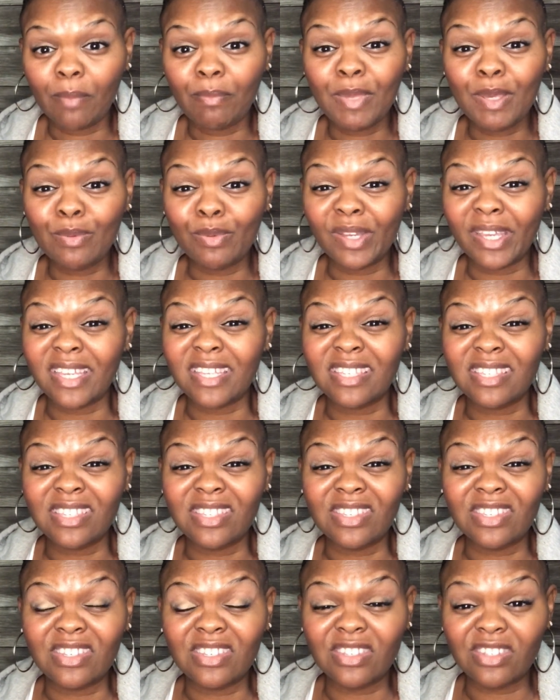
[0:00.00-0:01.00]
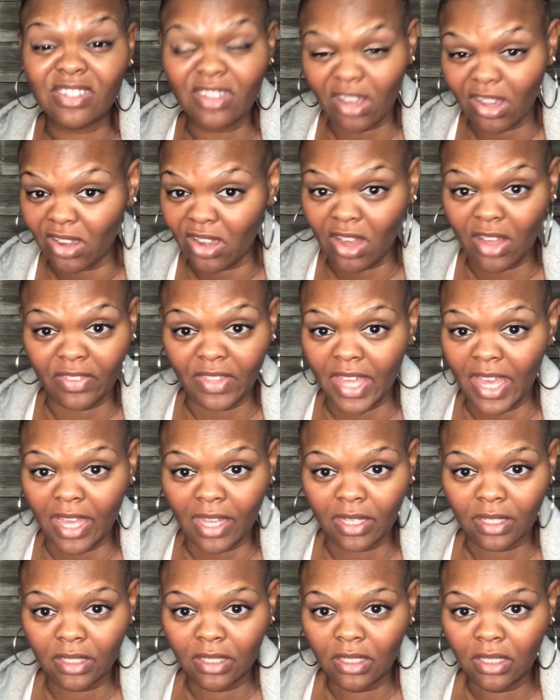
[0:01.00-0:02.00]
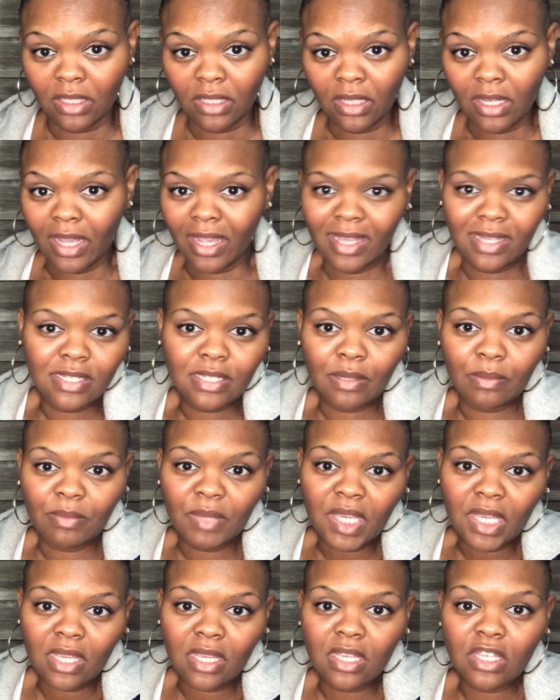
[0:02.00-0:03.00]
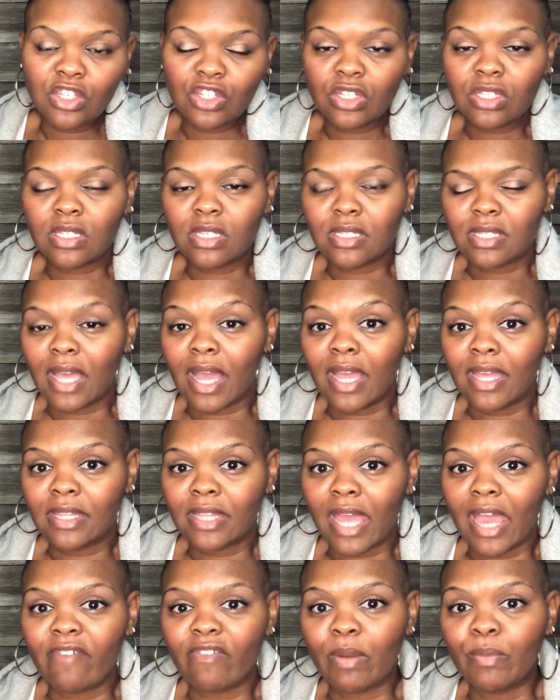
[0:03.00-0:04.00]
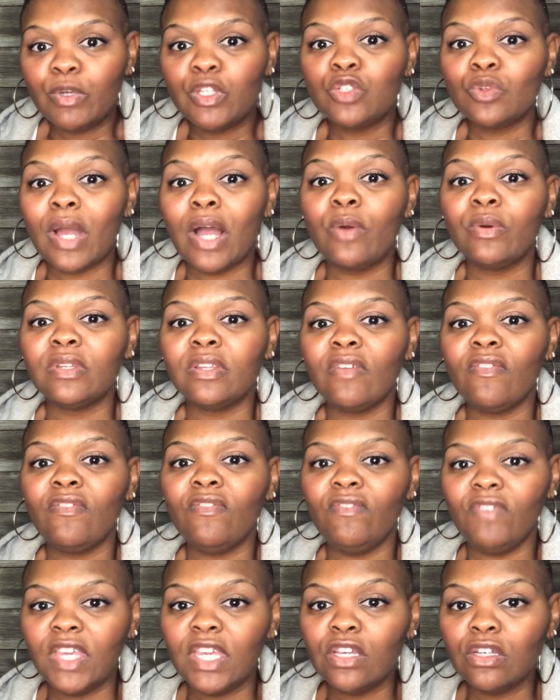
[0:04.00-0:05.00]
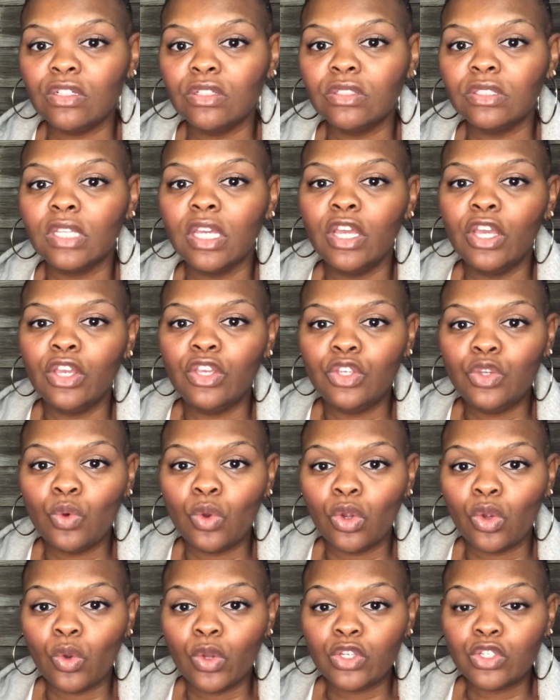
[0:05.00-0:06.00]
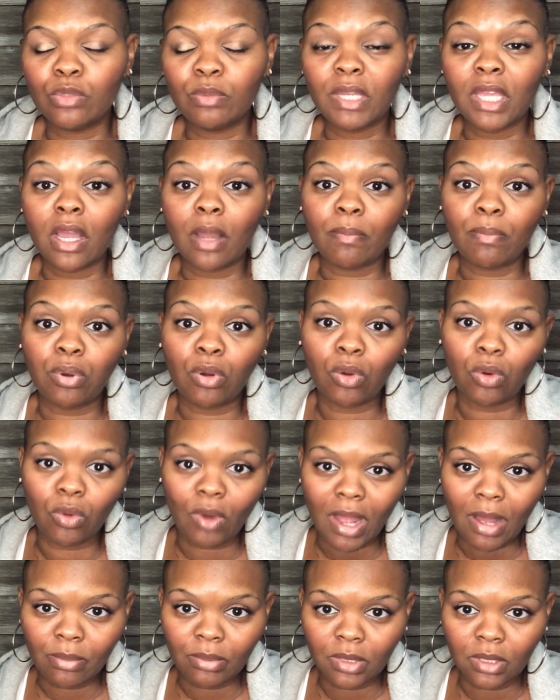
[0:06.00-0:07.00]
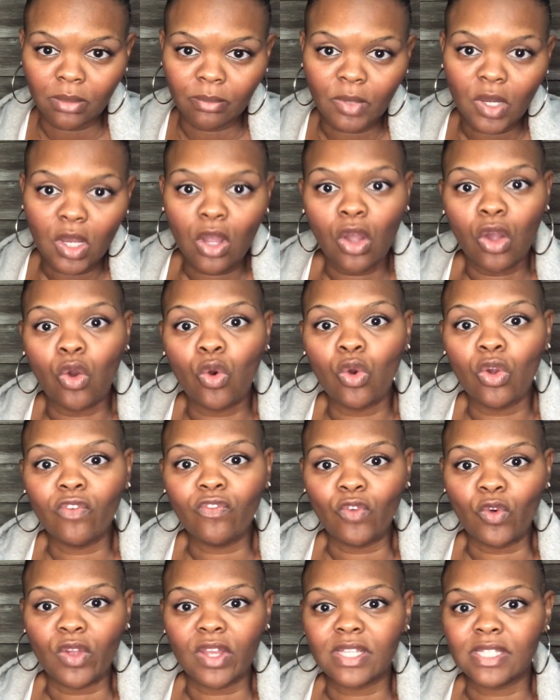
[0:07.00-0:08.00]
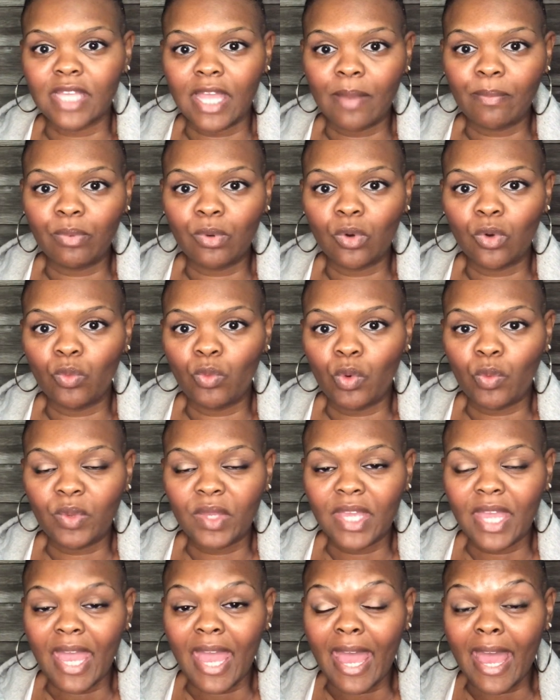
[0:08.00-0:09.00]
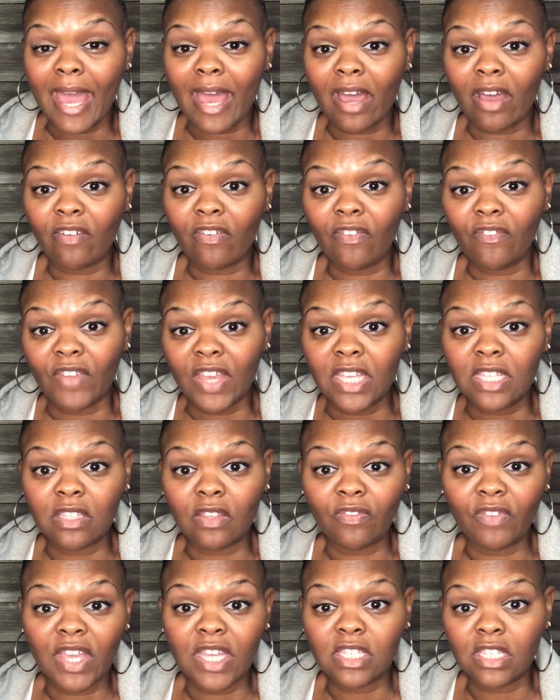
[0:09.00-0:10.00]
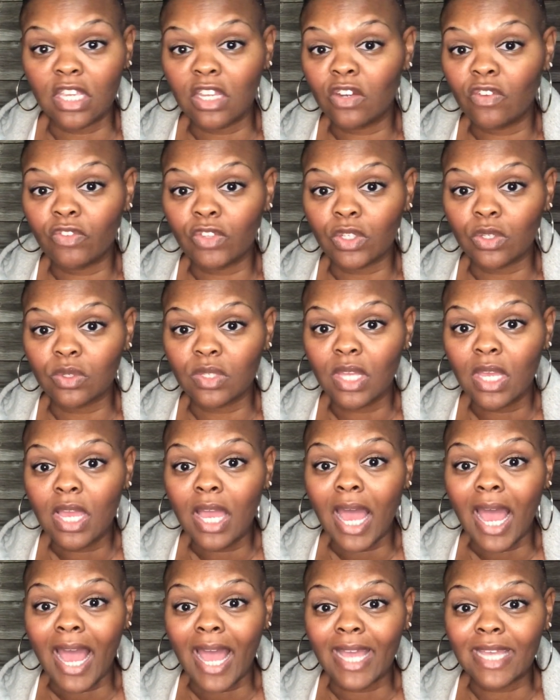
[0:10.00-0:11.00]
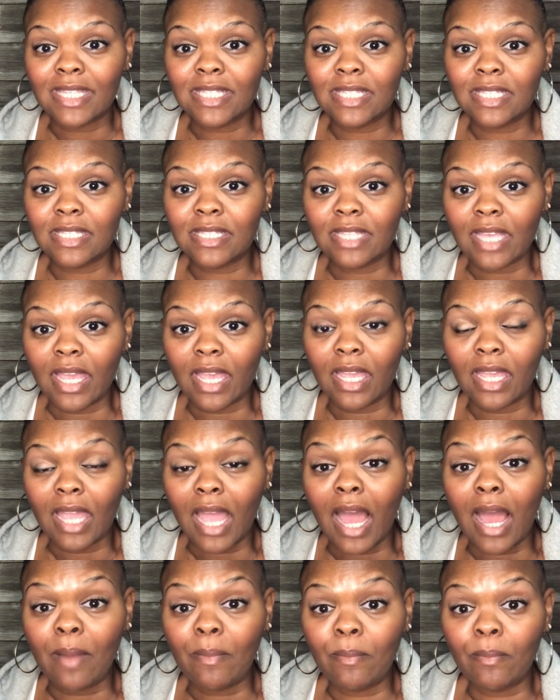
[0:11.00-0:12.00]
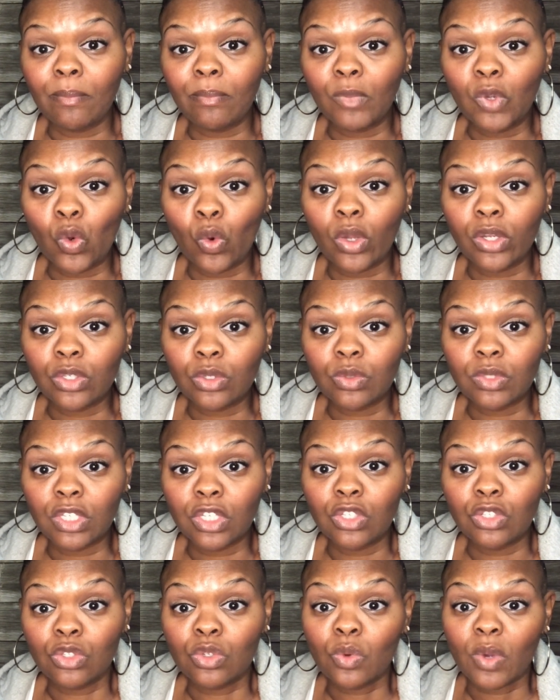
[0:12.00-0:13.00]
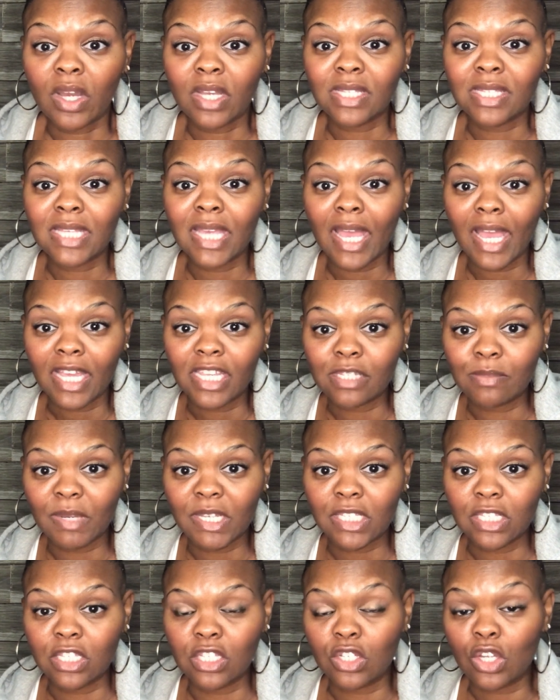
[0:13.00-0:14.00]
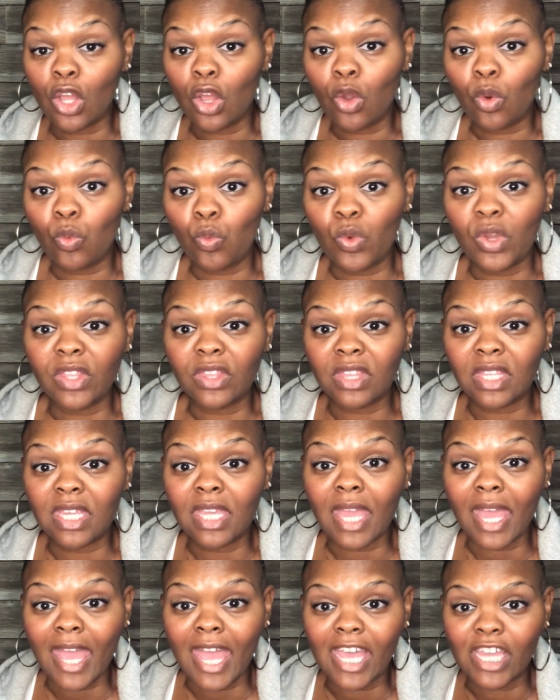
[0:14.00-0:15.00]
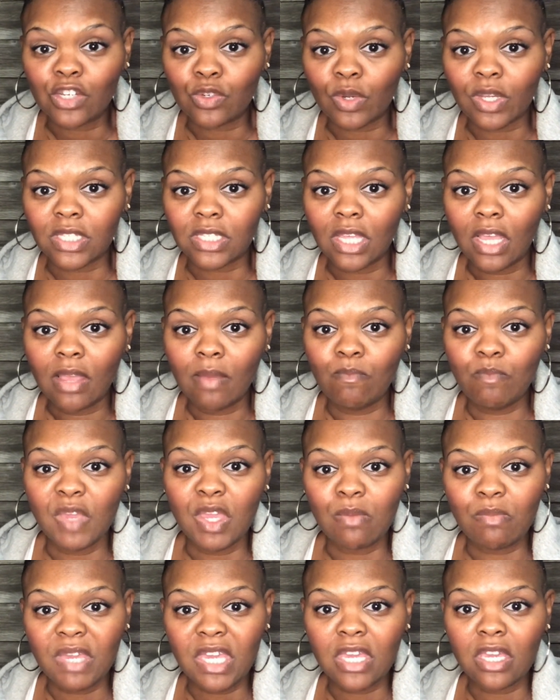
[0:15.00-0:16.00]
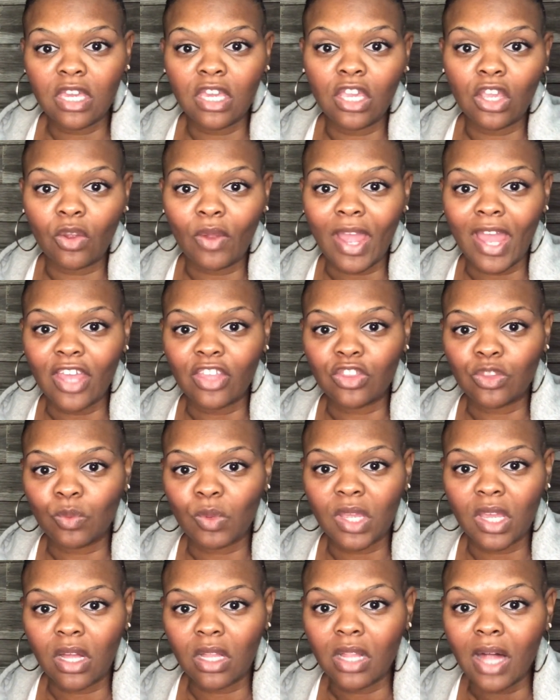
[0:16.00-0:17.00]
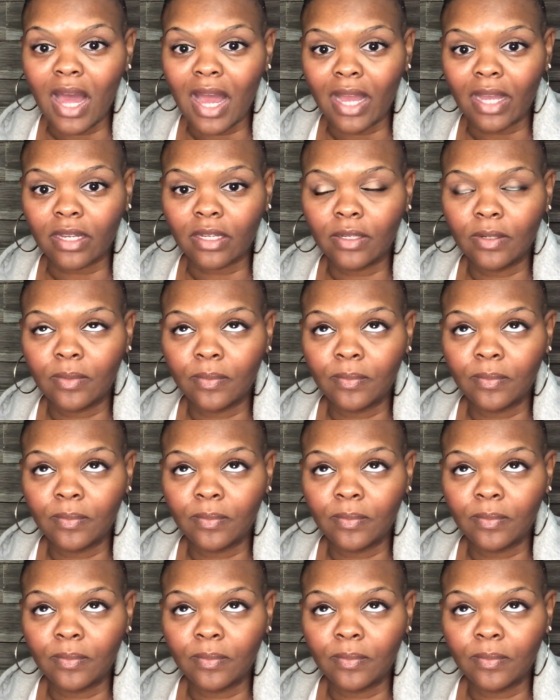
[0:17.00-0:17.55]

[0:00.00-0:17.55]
People get stuck on that. And to me, it's just a sign that if I put you out in the field, you are going to be a problem. Or for example, when we have face-to-face interviews, I say, I'm going to send you a text message with the address. Meet me here at 3:00.